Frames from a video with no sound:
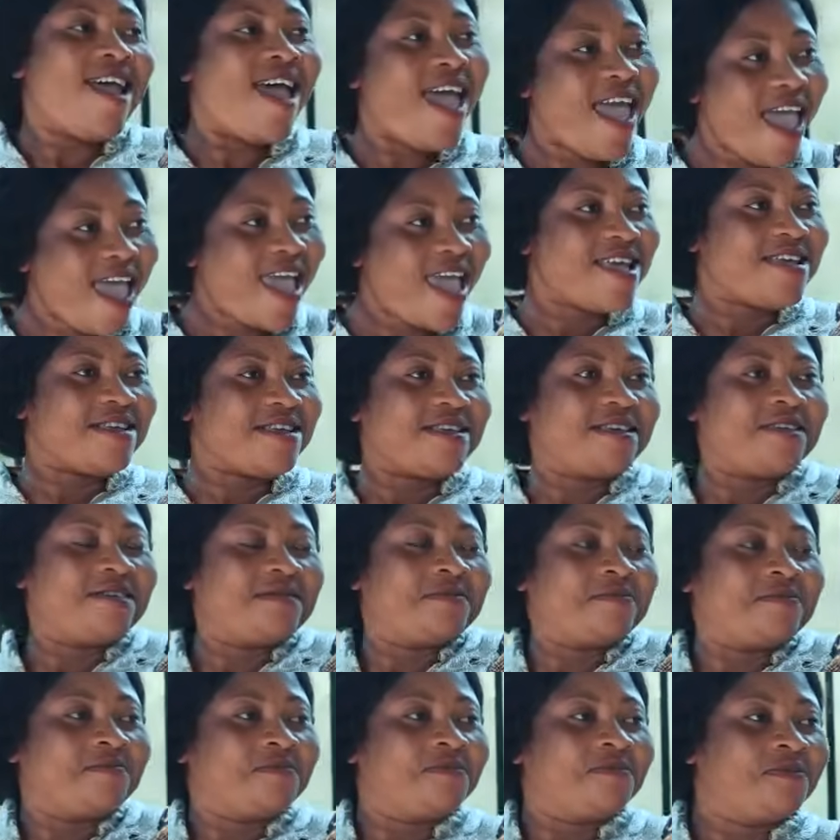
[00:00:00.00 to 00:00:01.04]
Hey!
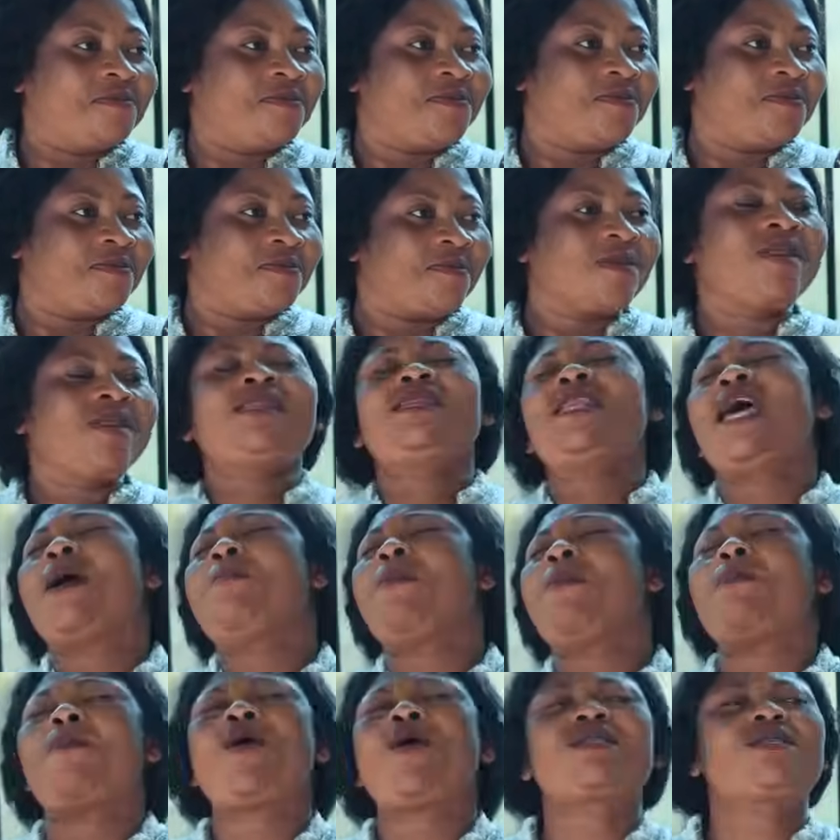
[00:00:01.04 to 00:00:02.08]

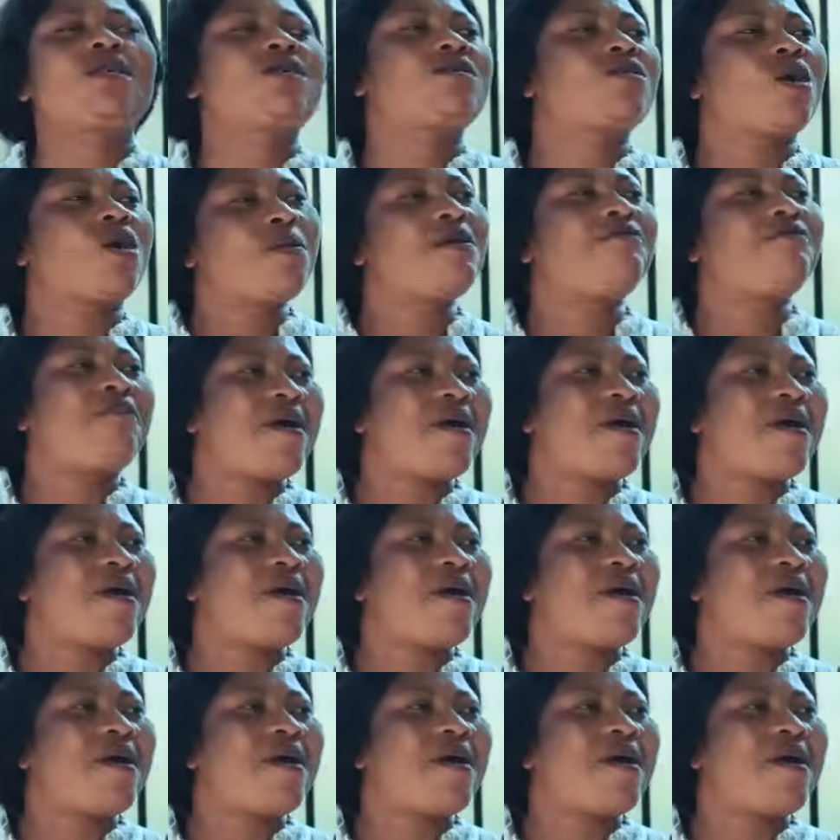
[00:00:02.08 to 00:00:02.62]
Let me boss this up